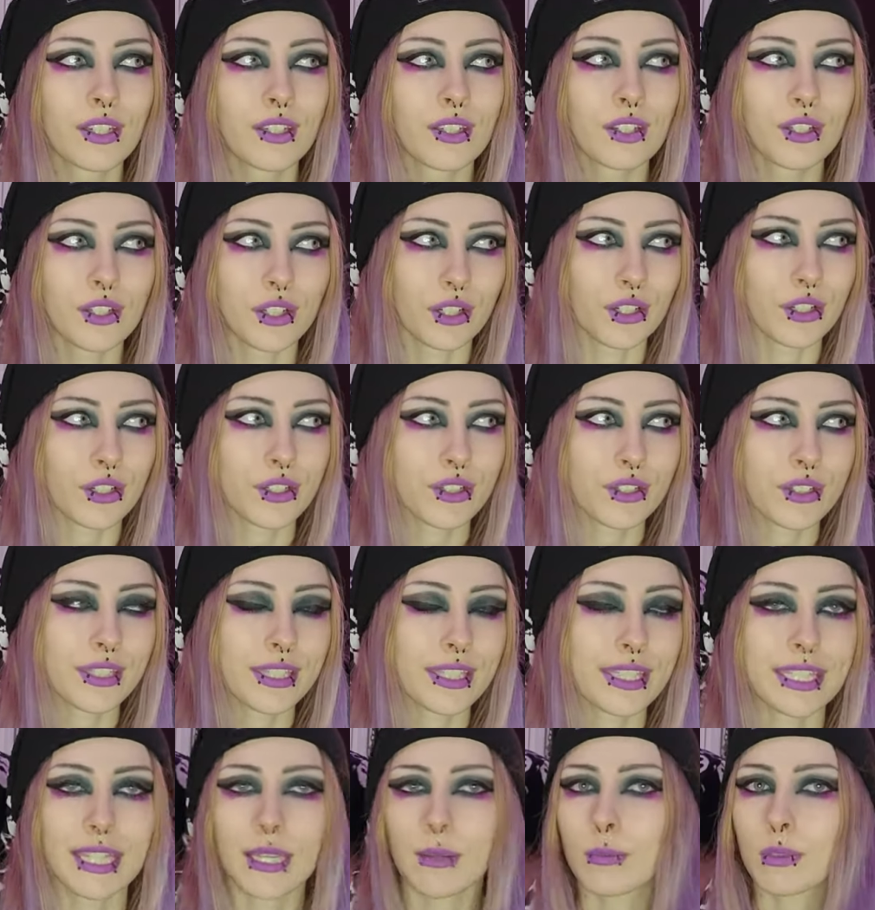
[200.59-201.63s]
girls
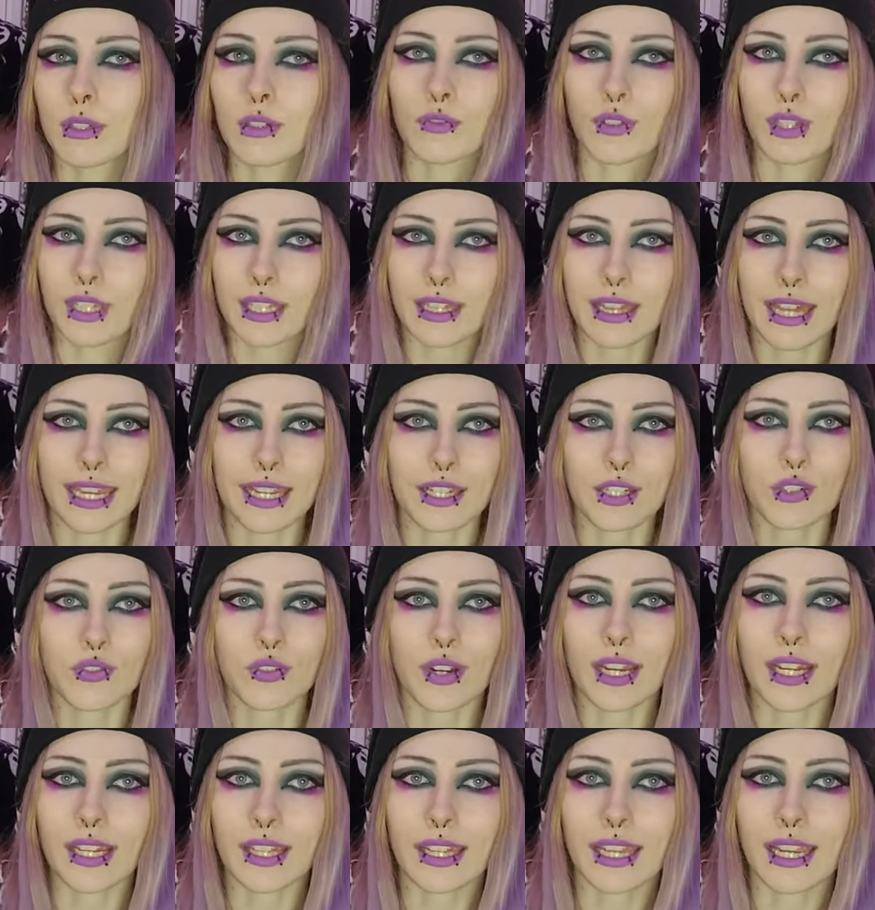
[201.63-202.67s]
seem to really like
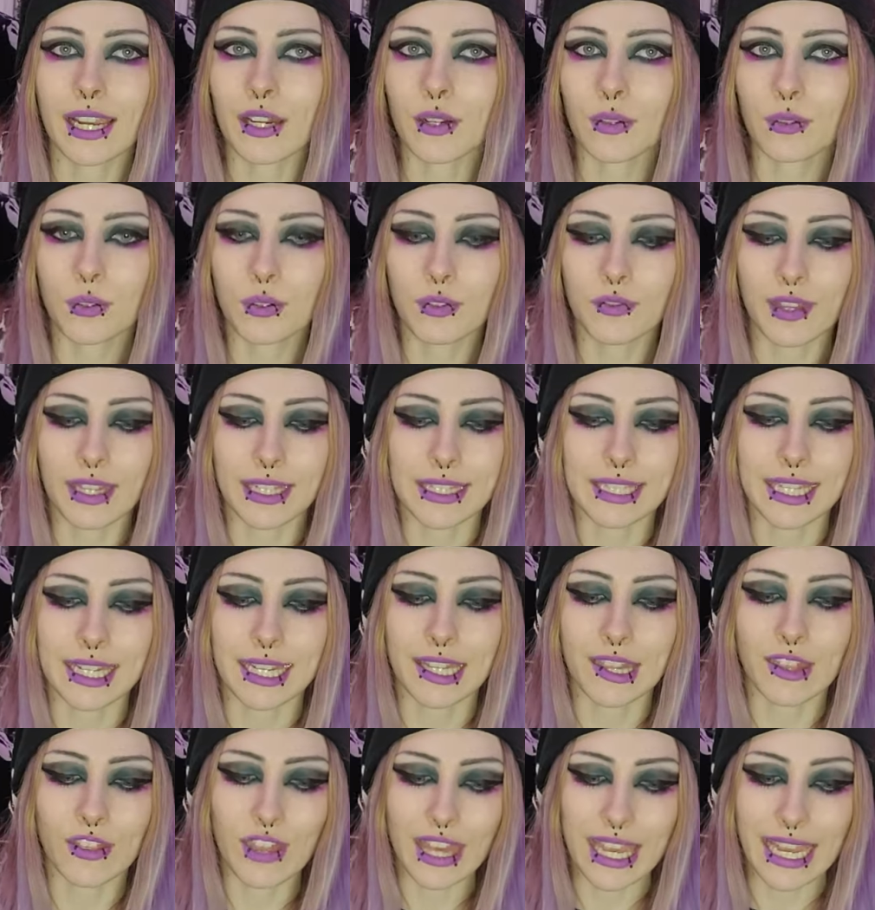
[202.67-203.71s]
Shrek. Like, I don't know if that's like a
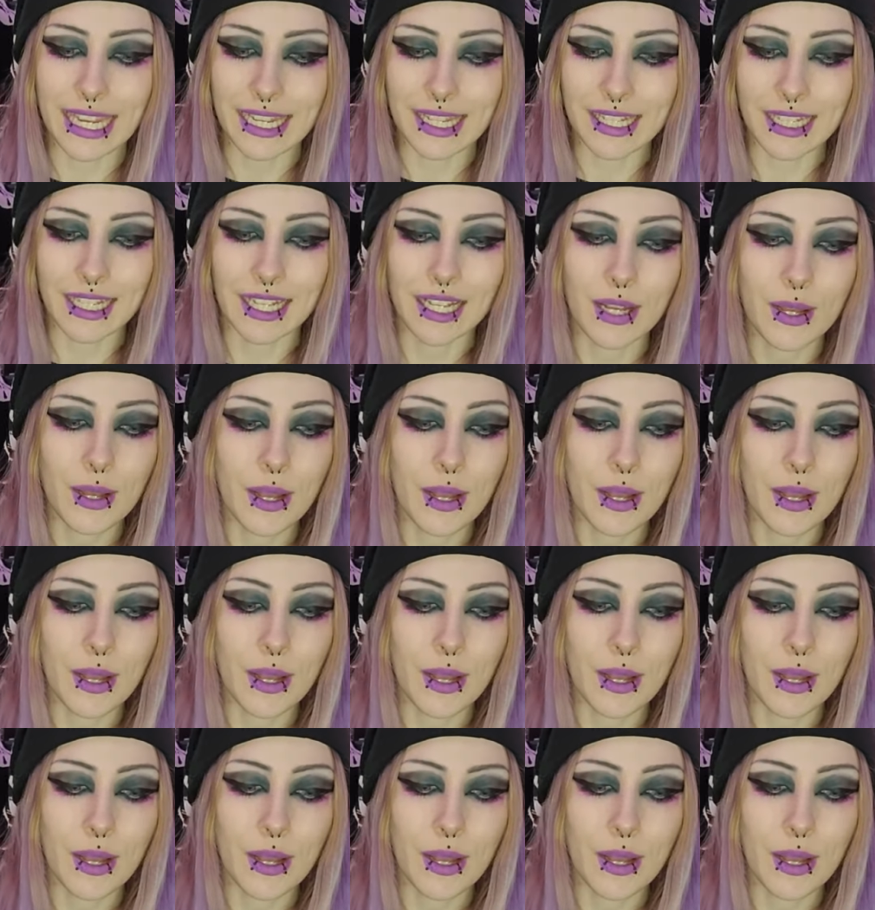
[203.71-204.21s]
thing,